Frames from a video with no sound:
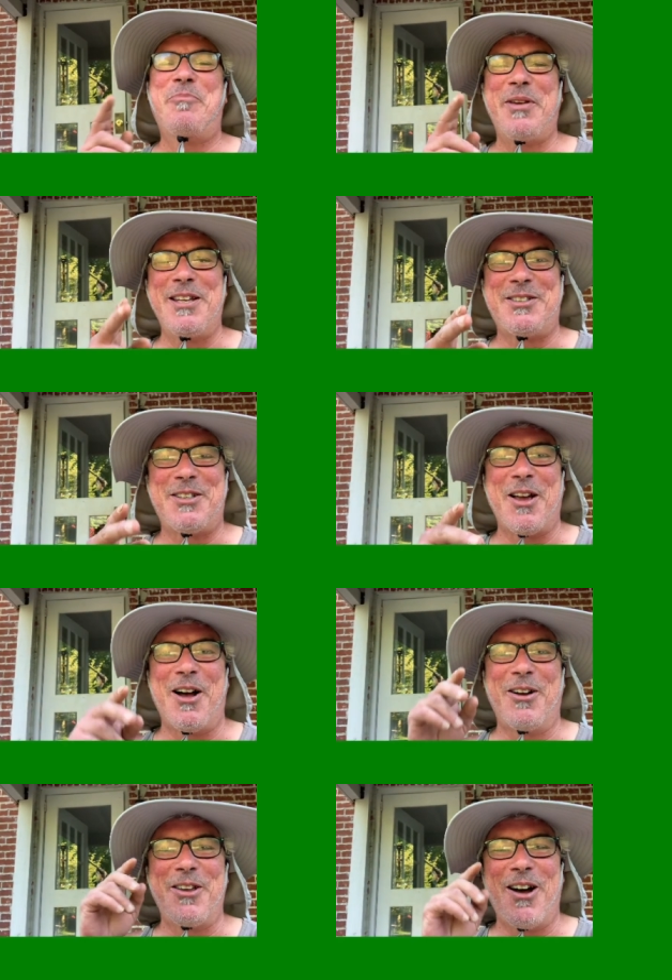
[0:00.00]
Peace,
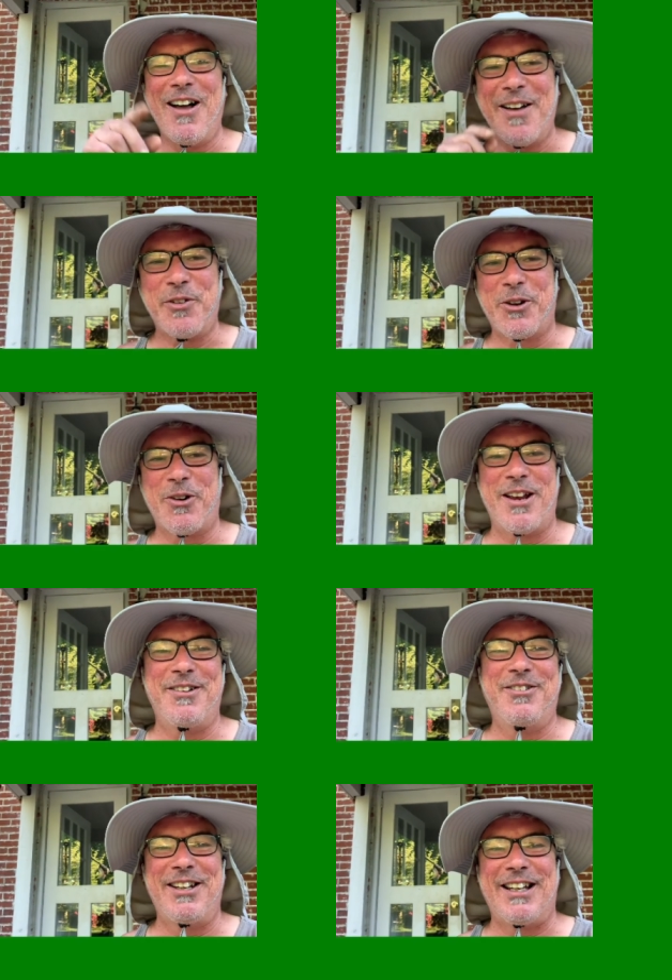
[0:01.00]
y'all. Y'all have a
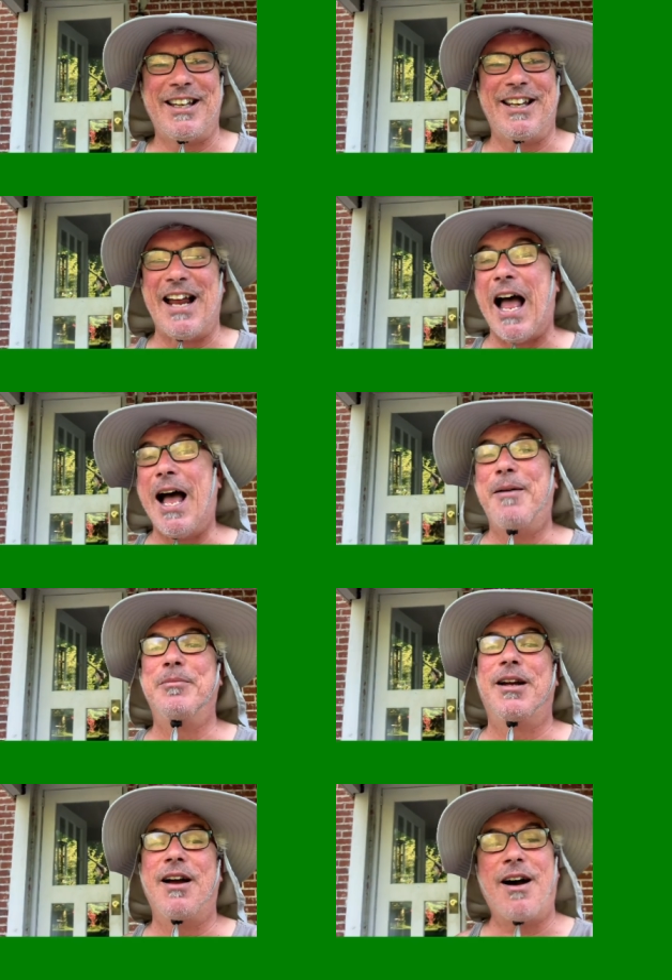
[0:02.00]
great weekend. I'm
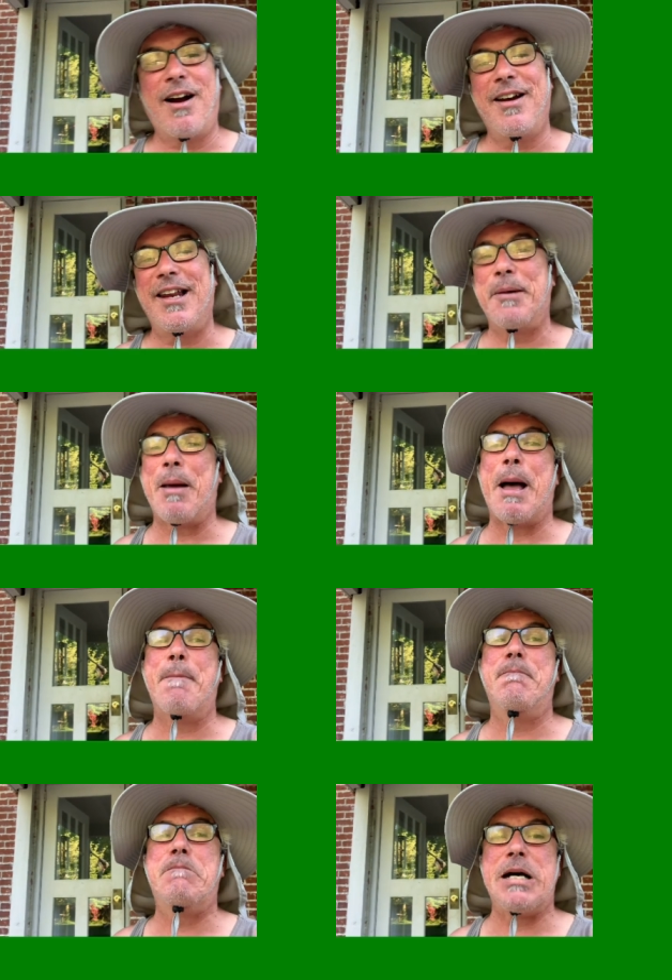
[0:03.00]
gardening my
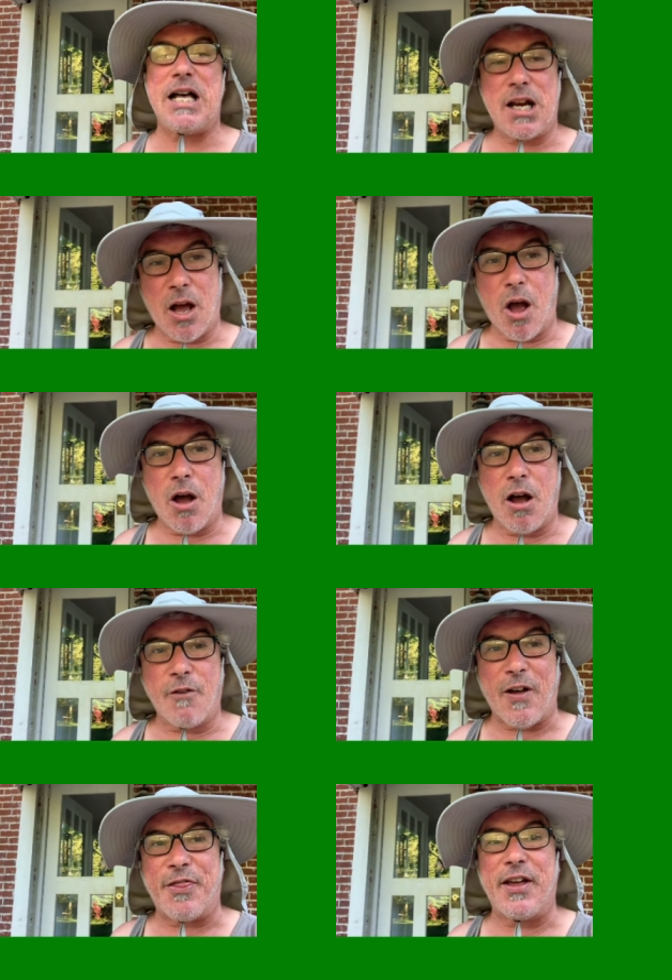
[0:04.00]
butt
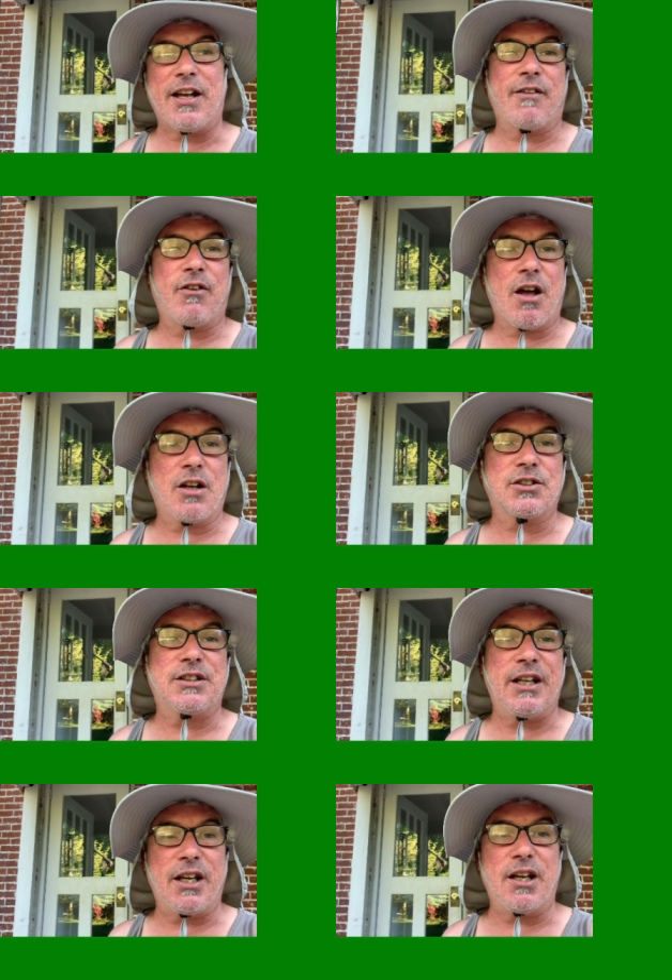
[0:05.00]
off. I think I've
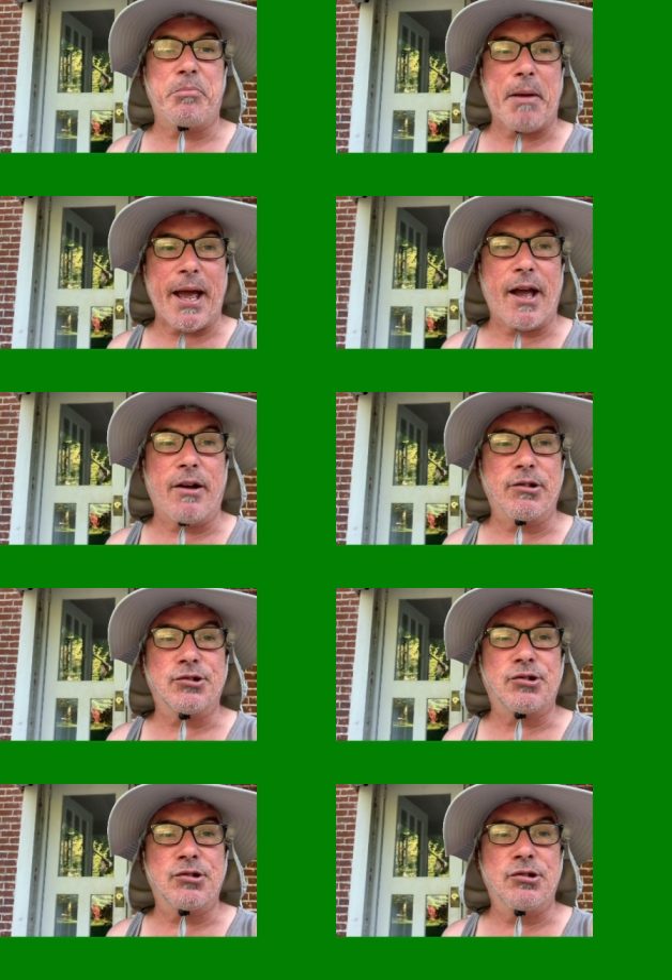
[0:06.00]
lost ten
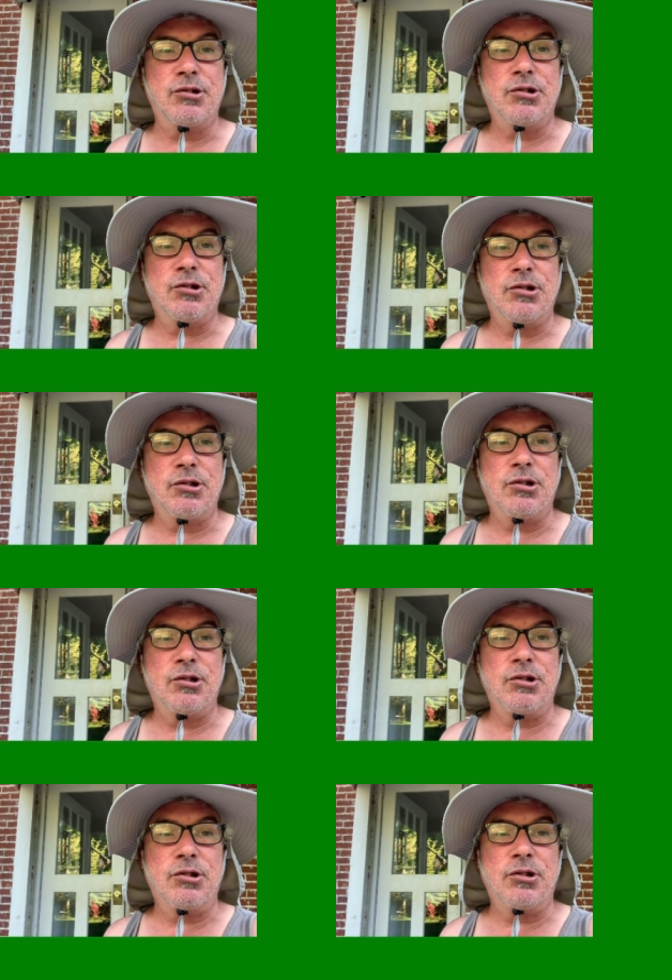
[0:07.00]
pounds.
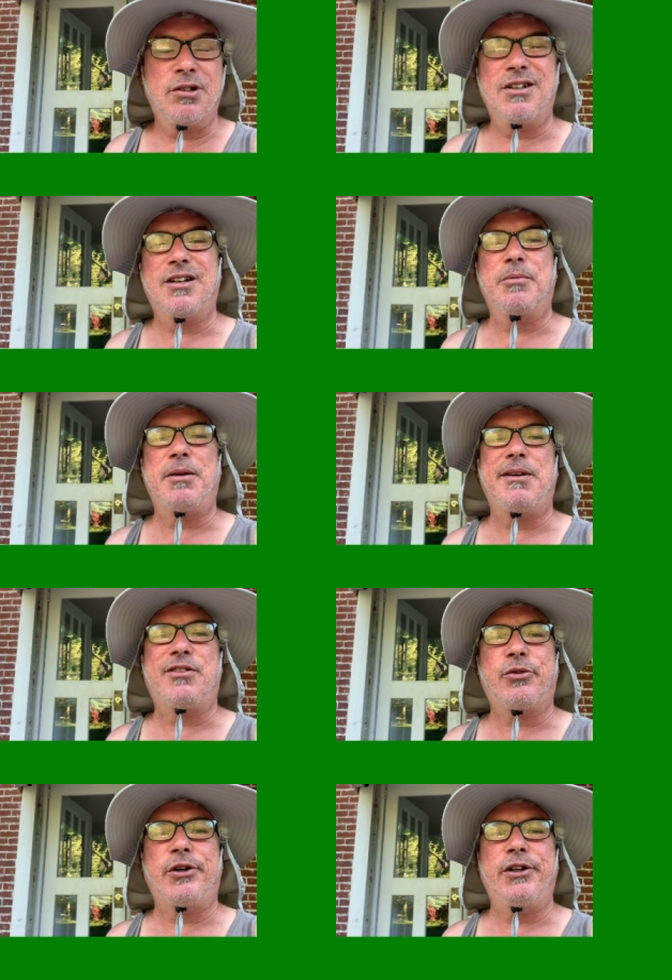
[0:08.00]
Uh, maybe
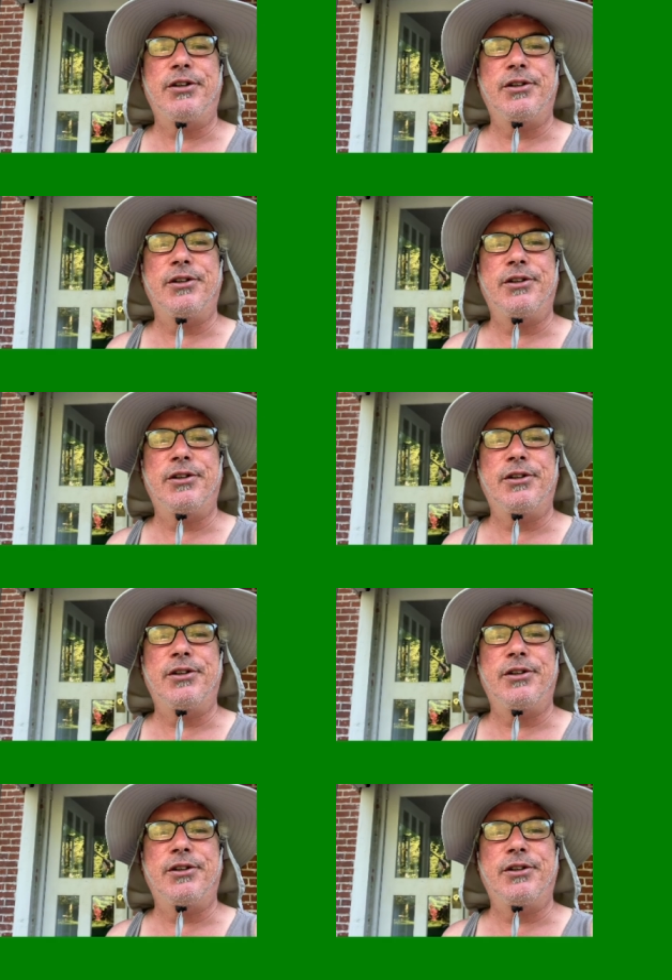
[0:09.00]
three.